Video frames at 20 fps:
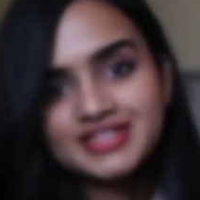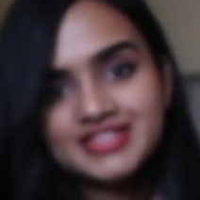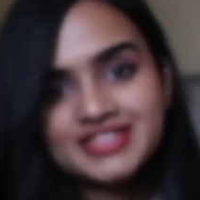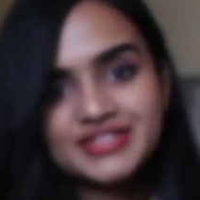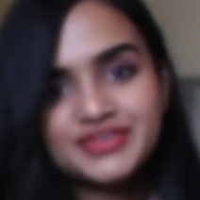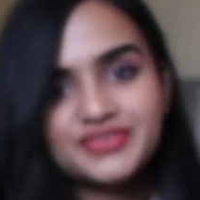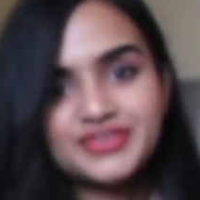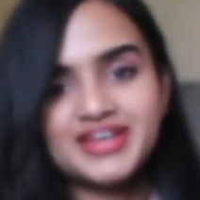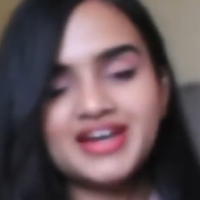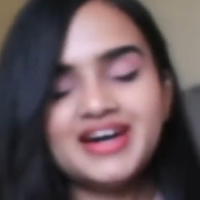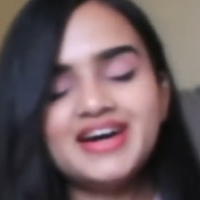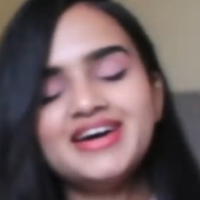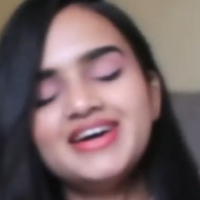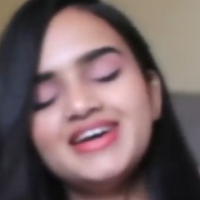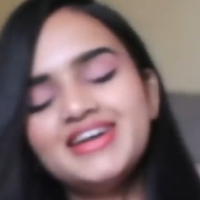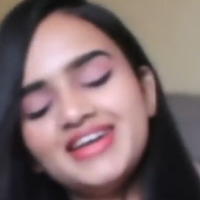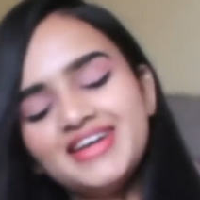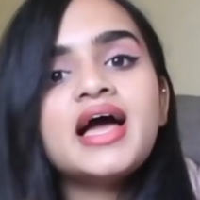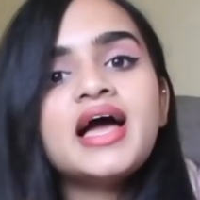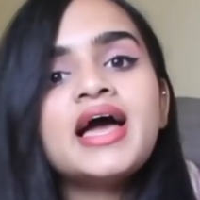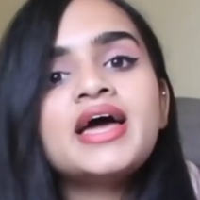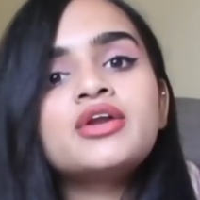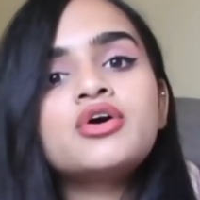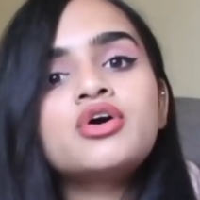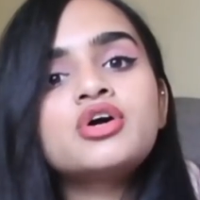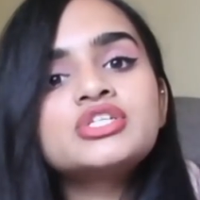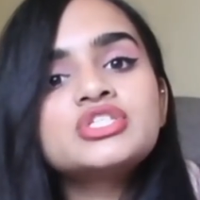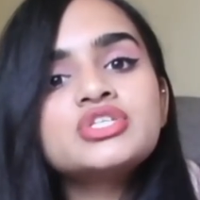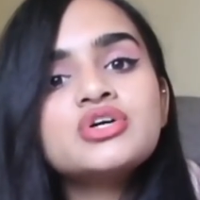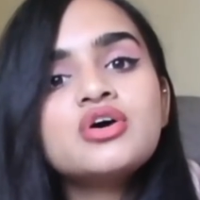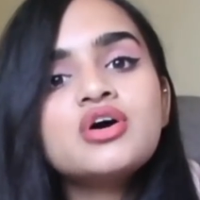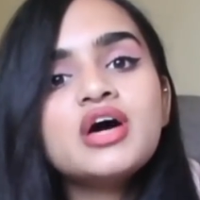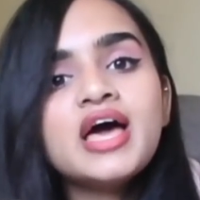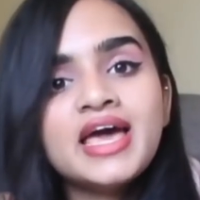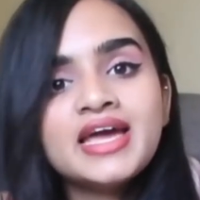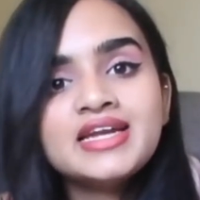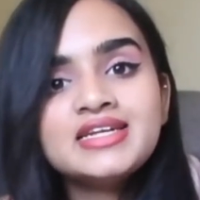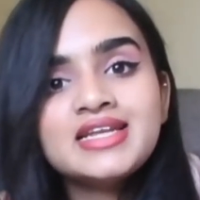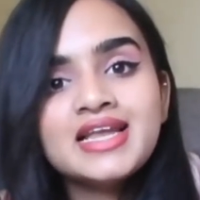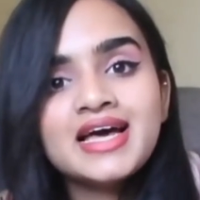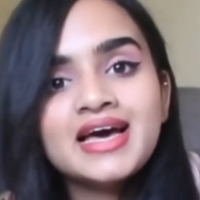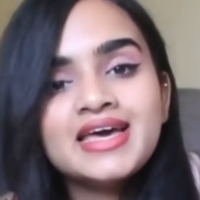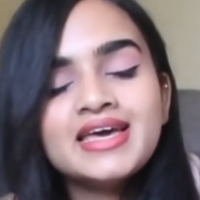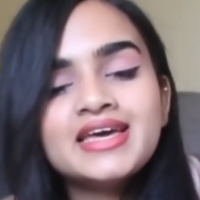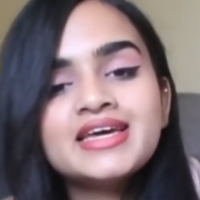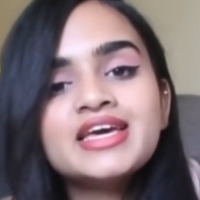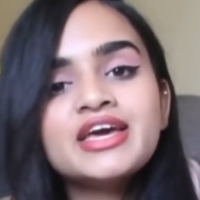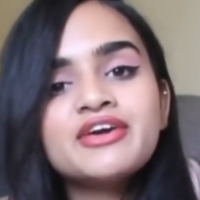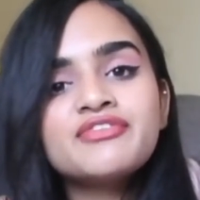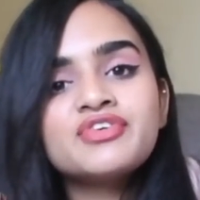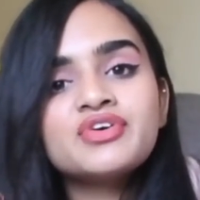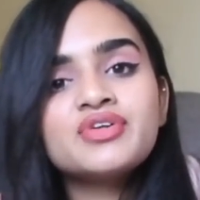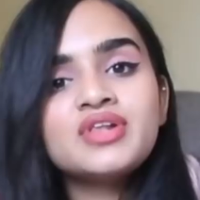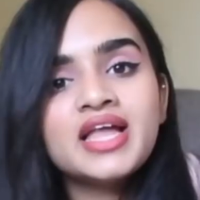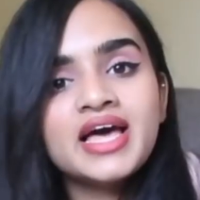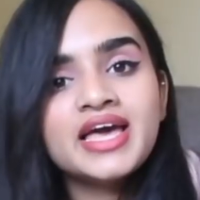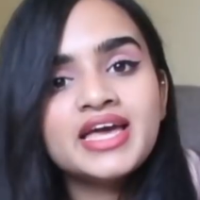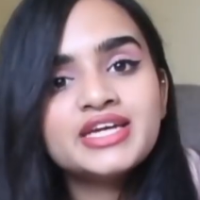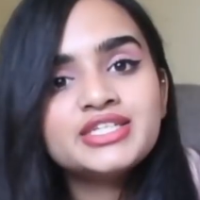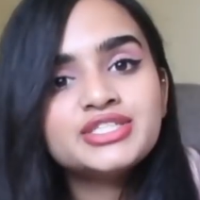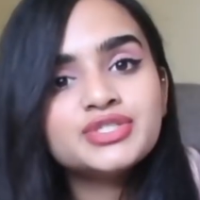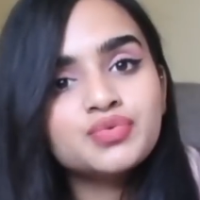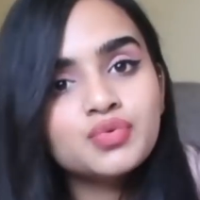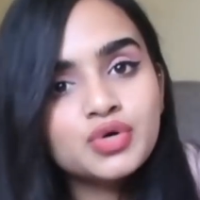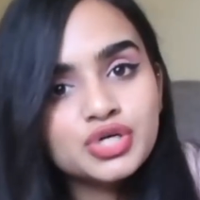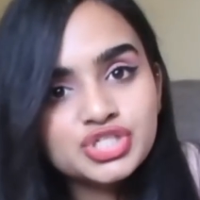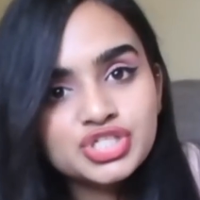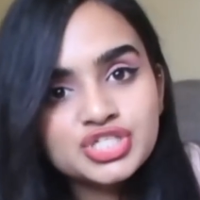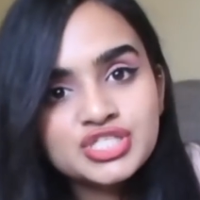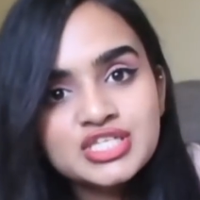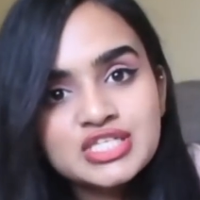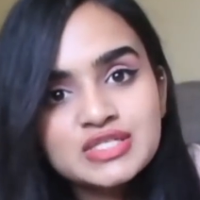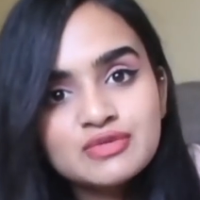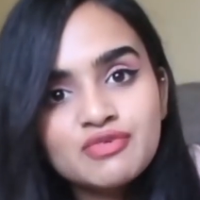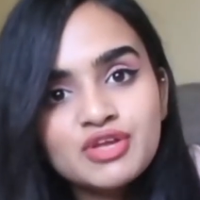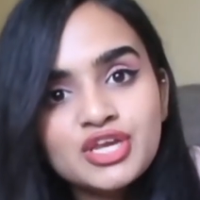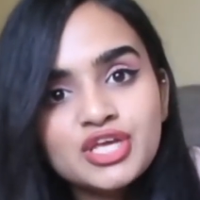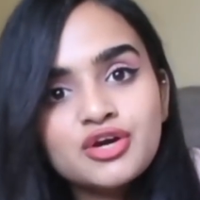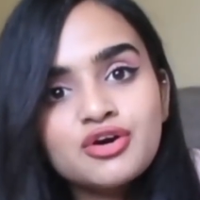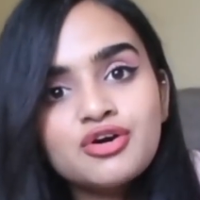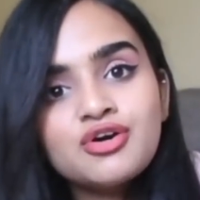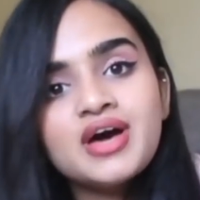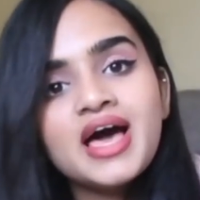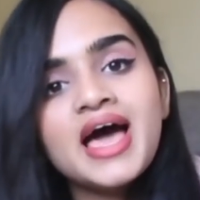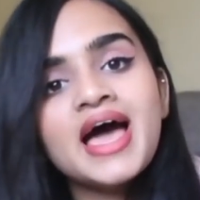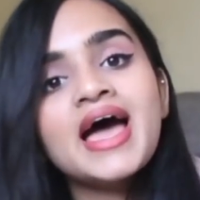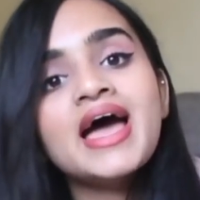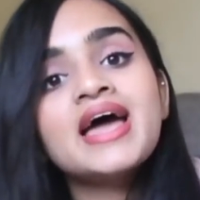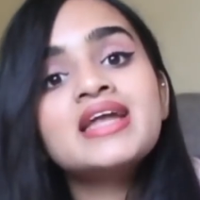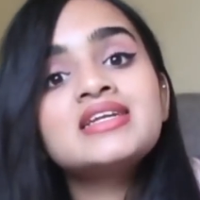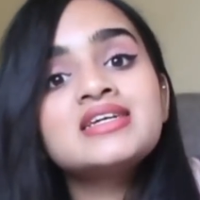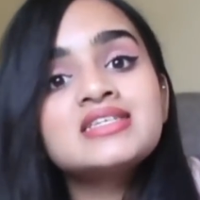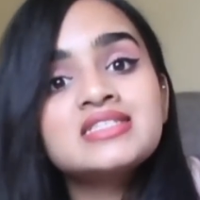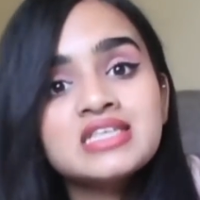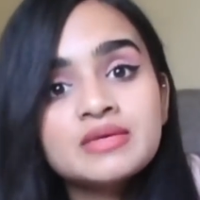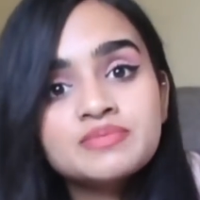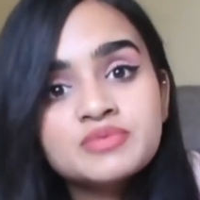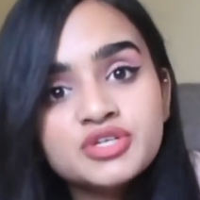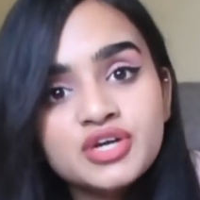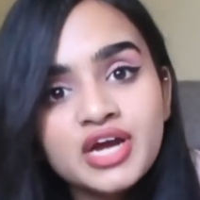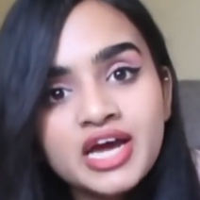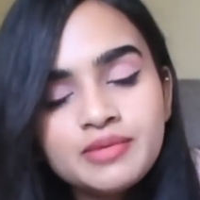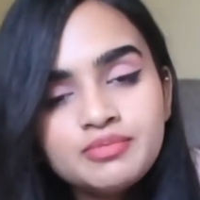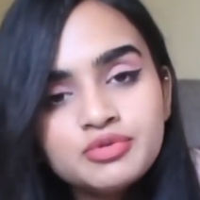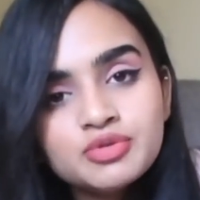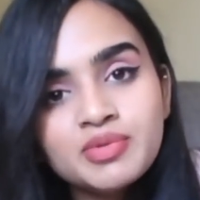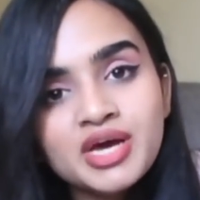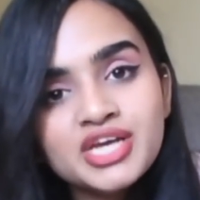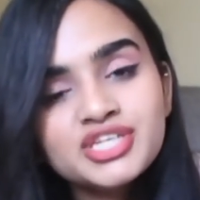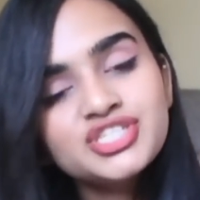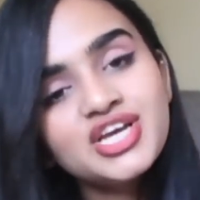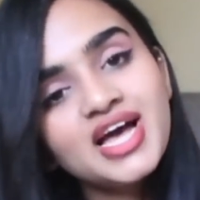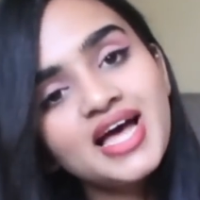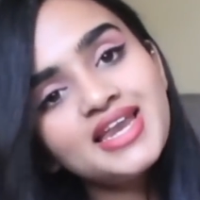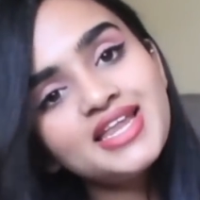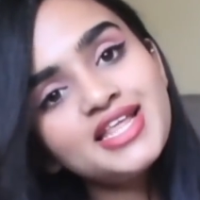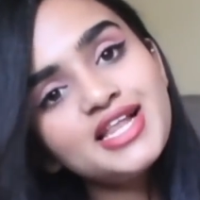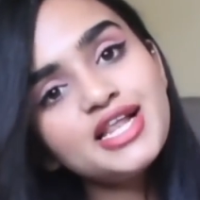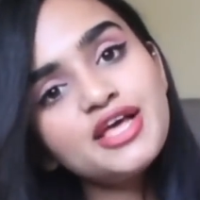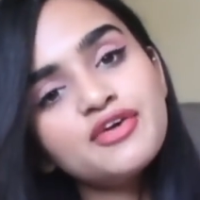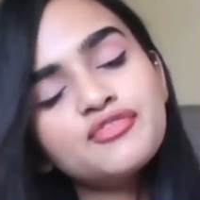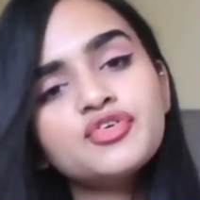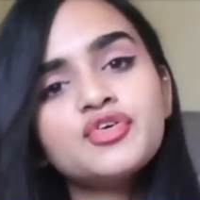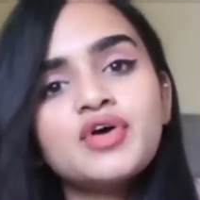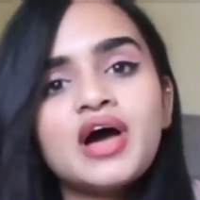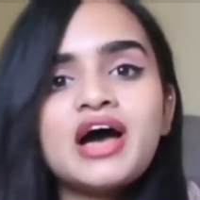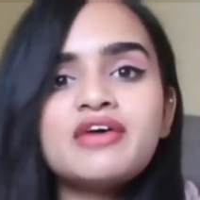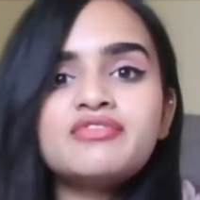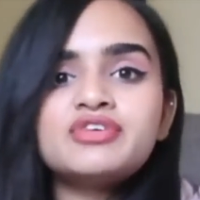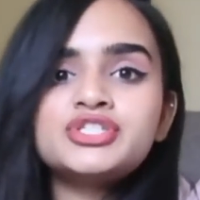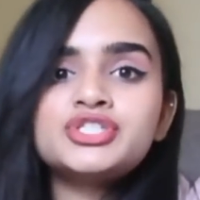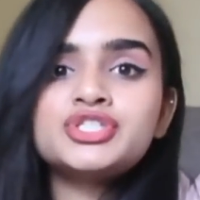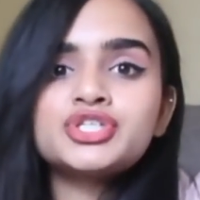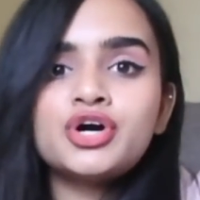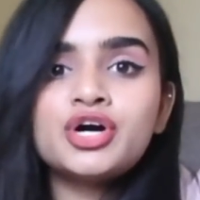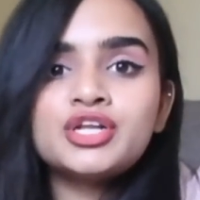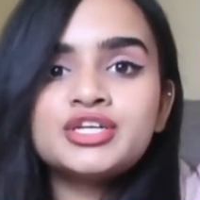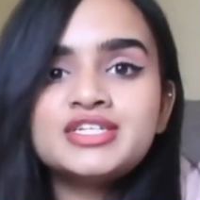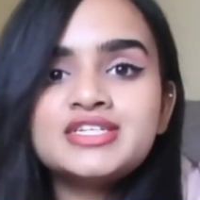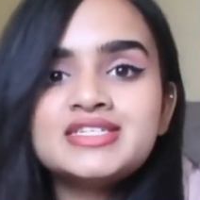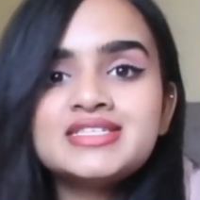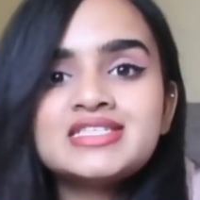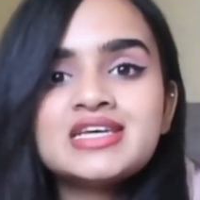So yeah, and also hit like if you liked watching this video, and subscribe to my channel if you haven't already